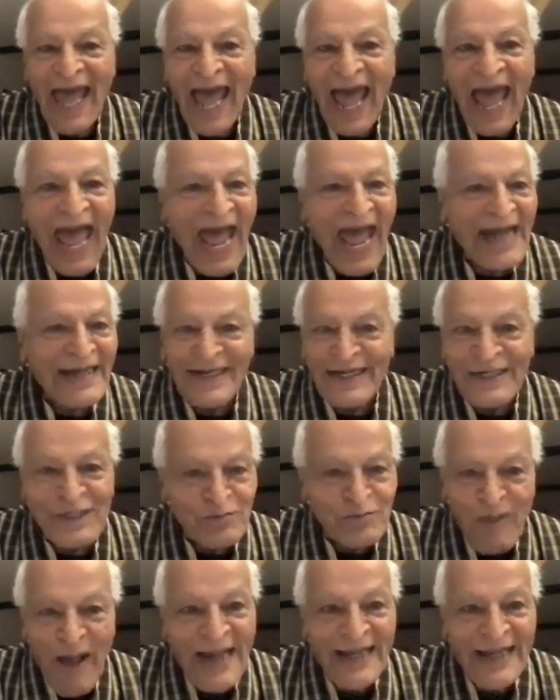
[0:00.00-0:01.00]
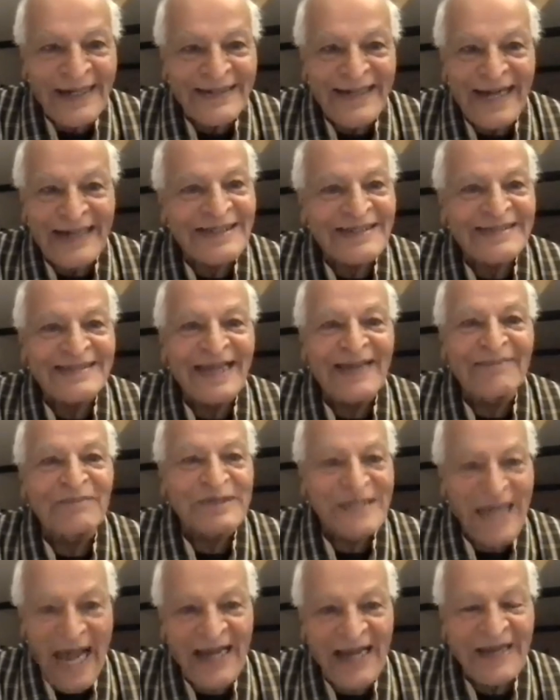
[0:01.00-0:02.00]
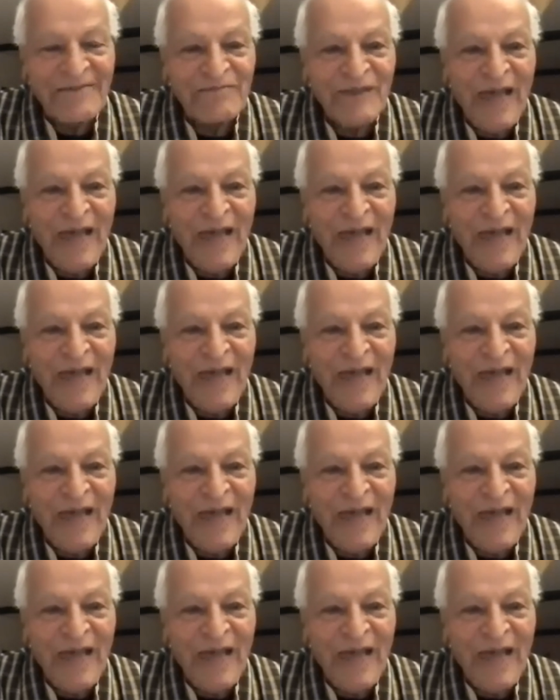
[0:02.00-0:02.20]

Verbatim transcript: and inspired at the same time.